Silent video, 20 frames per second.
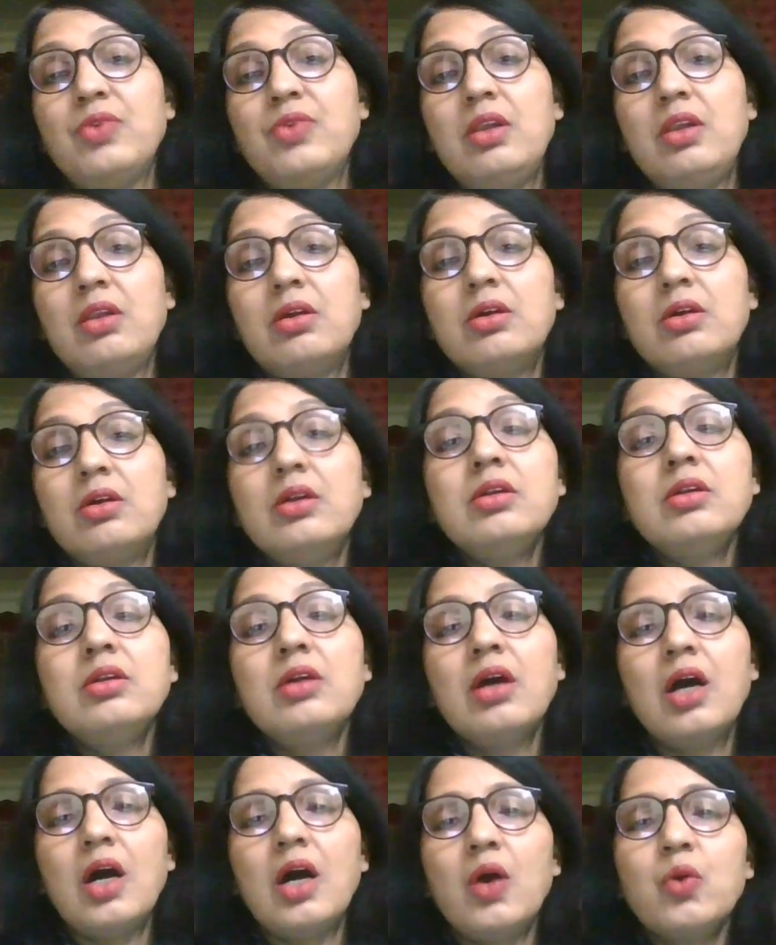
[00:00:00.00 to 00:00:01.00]
will learn
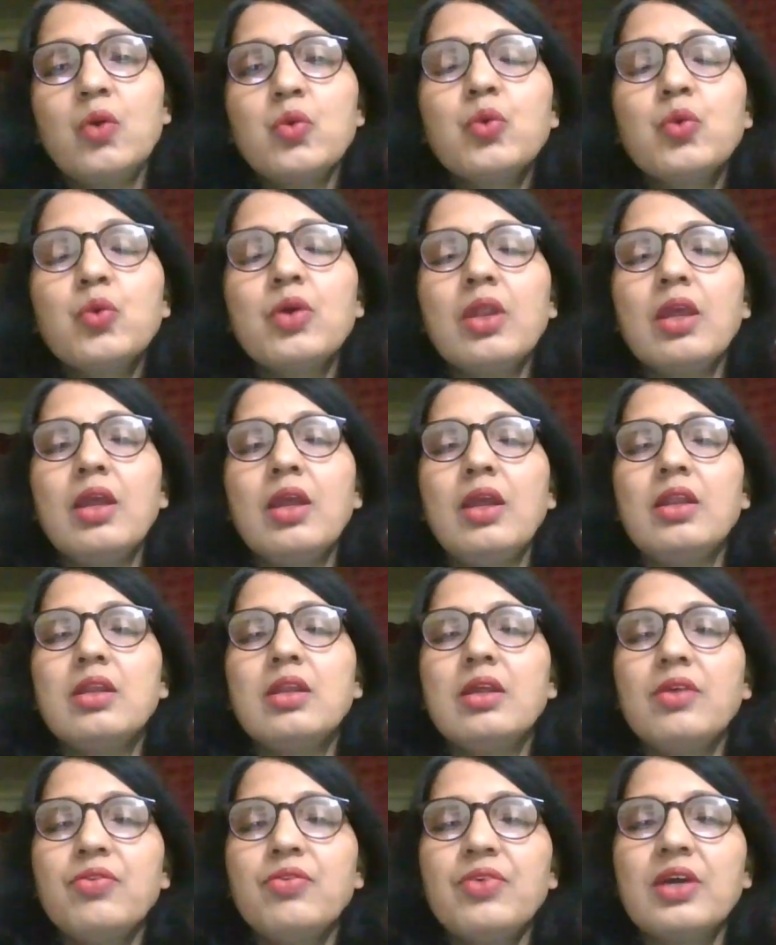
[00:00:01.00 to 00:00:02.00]
how to
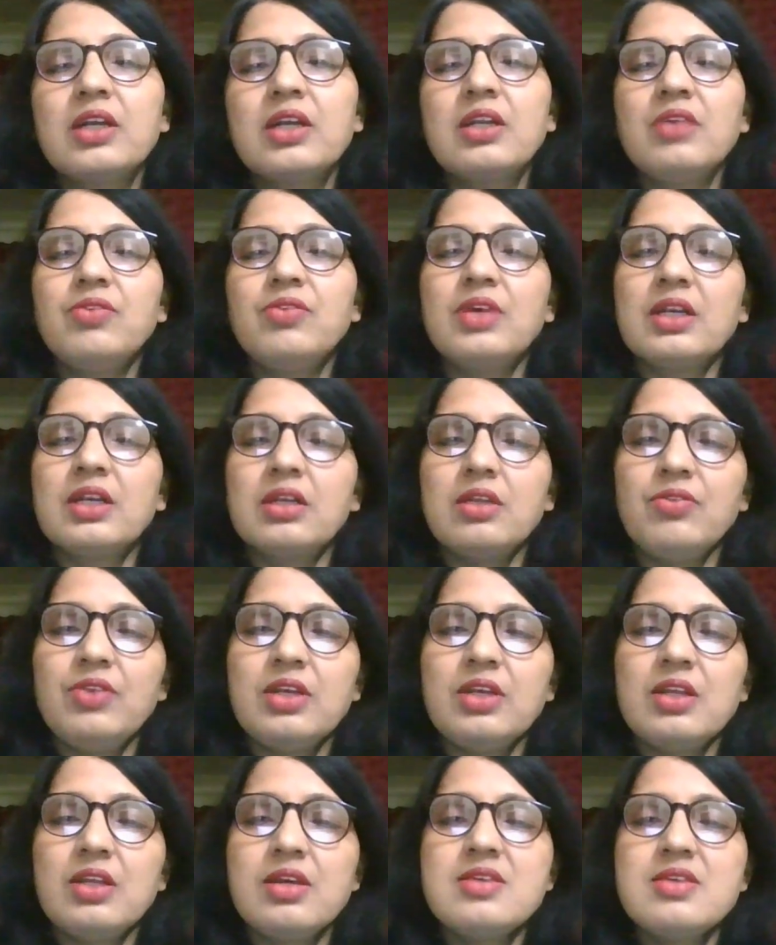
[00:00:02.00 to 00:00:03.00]
create effective
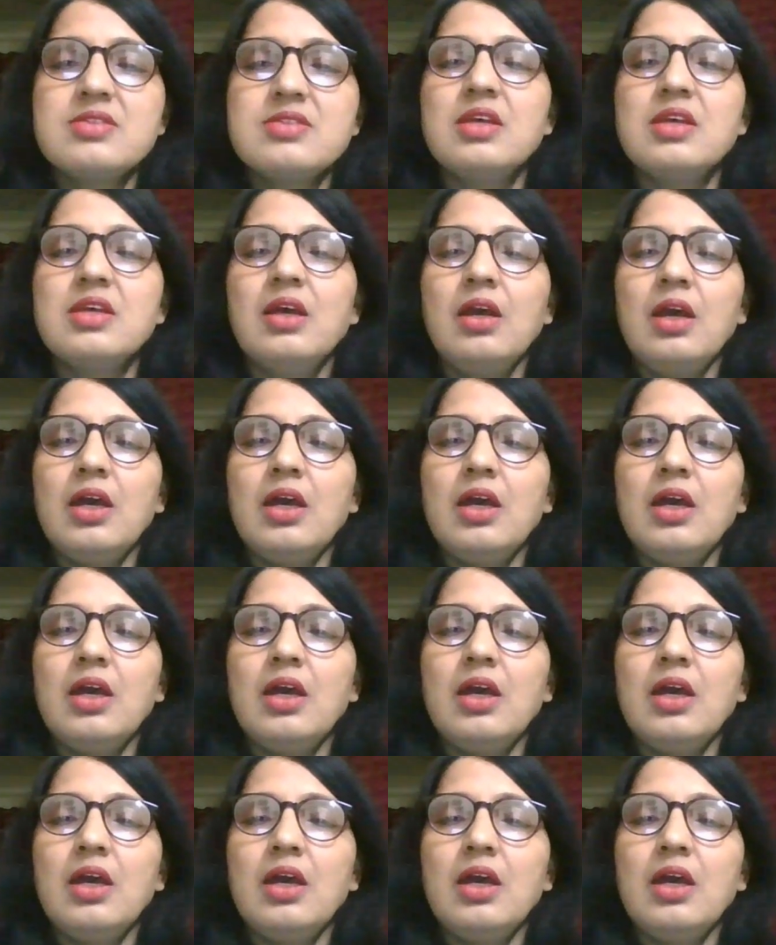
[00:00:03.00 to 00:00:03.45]
activities